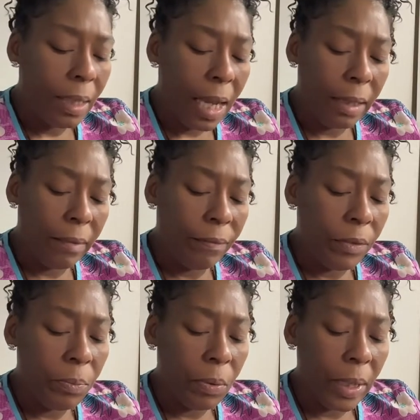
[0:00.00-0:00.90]
negative
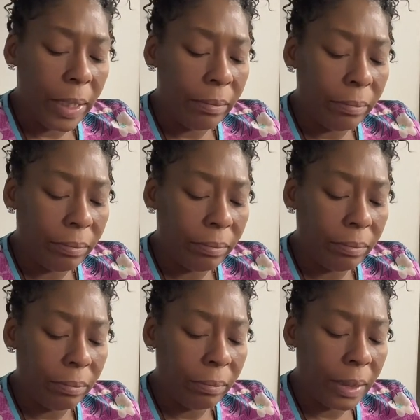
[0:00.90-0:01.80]
viewpoint,
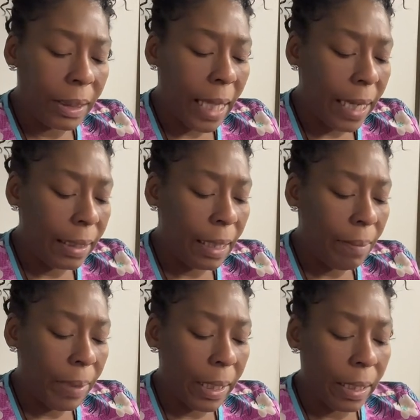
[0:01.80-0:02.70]
this hate that
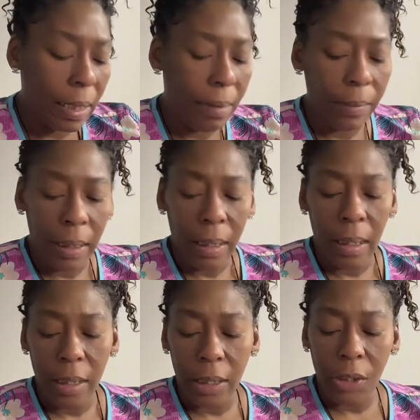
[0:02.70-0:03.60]
I'm picking up,
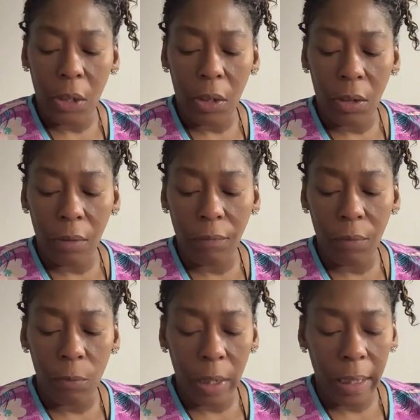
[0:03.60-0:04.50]
deter
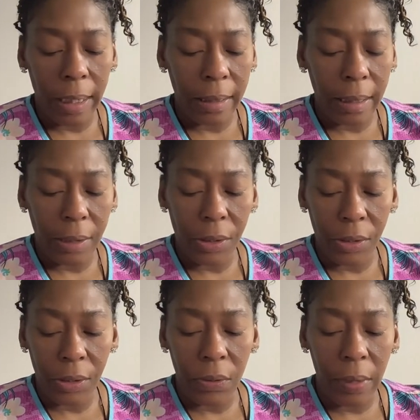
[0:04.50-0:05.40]
from what it is that you're
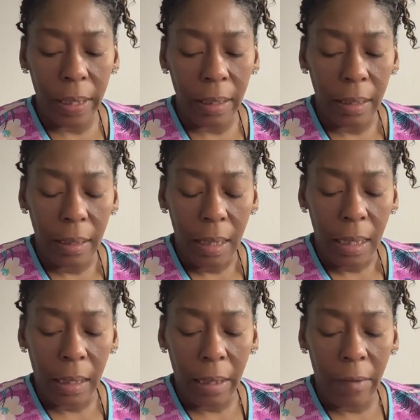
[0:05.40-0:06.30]
doing.
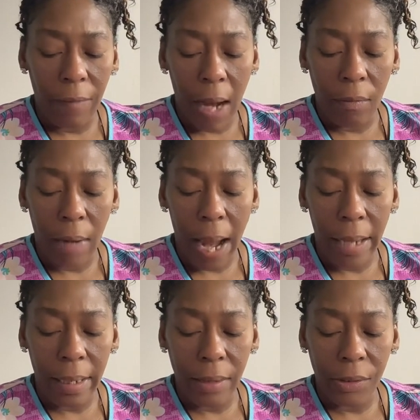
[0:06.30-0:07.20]
Clarify
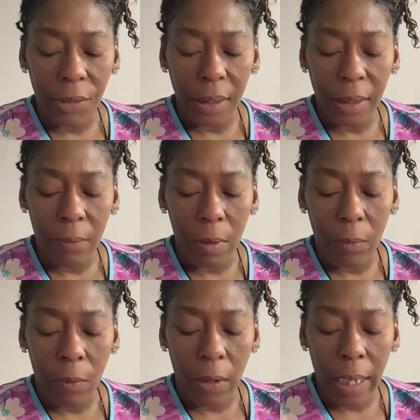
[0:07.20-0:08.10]
rat energy,
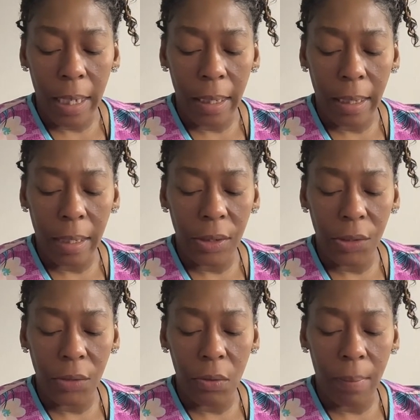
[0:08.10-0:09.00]
someone working
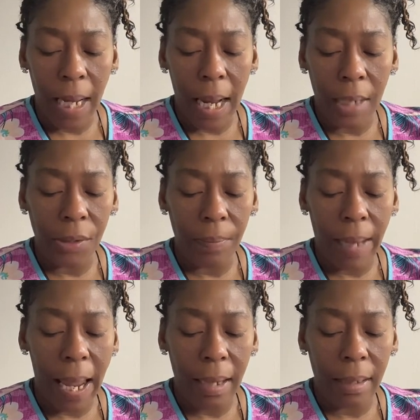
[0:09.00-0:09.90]
against you or behind your
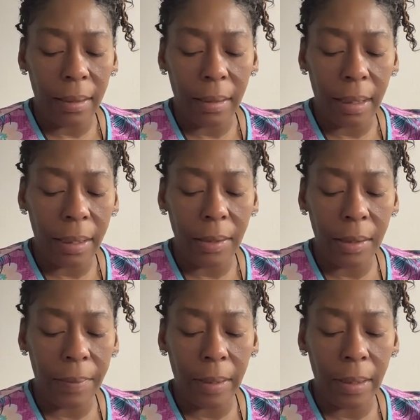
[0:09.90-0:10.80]
back. Thank you,
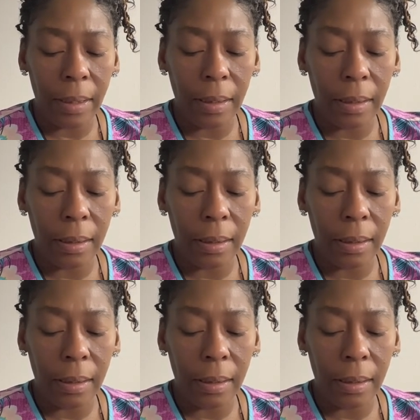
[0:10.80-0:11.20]
Spirit.